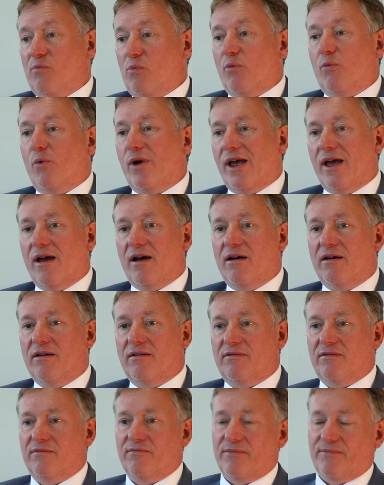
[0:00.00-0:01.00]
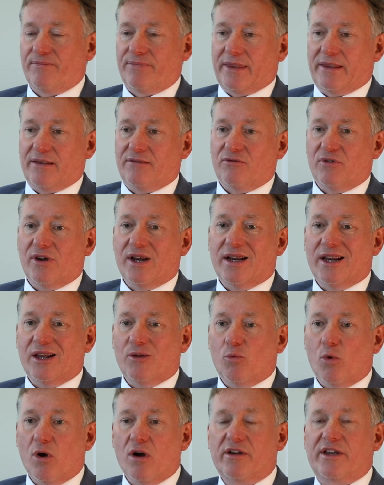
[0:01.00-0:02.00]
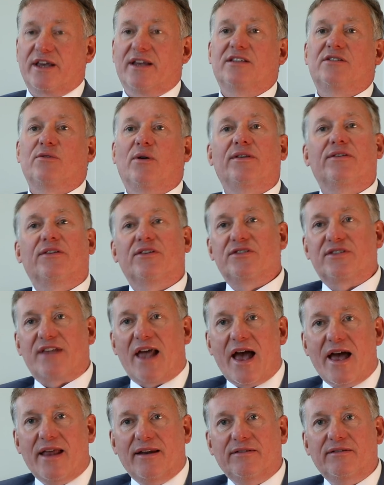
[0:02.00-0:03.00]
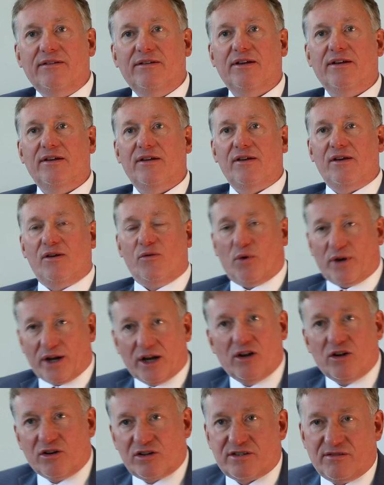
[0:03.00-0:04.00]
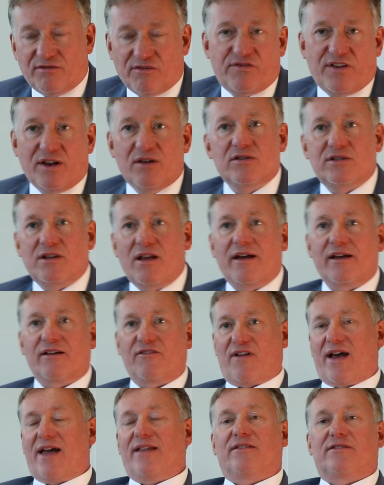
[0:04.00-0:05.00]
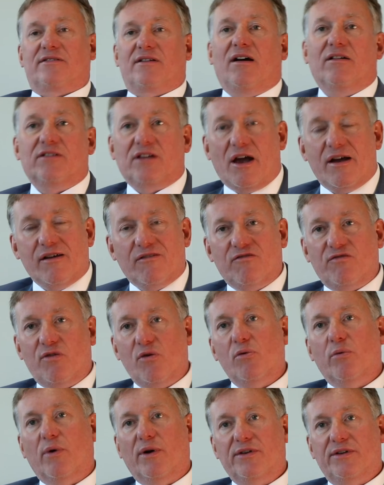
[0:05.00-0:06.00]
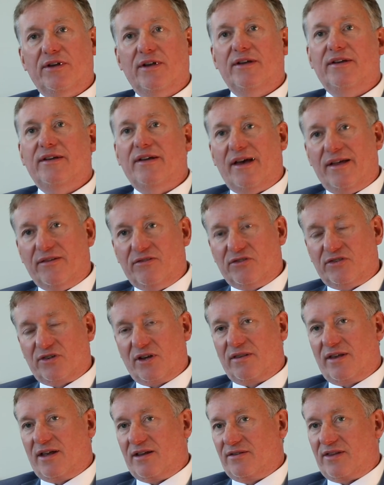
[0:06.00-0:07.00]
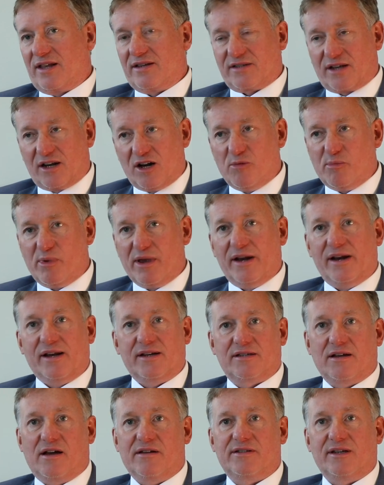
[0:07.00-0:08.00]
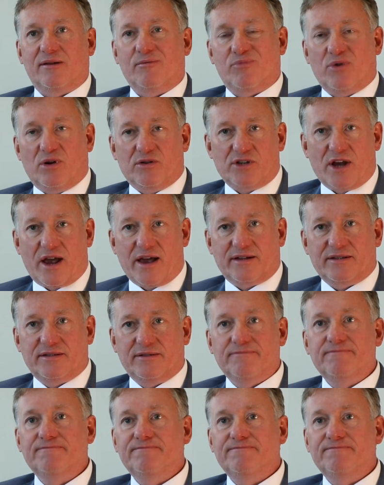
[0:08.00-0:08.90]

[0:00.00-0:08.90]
we're really working to understand what it looks and feels like for Hansard going forward, and so that's going to be an exciting project.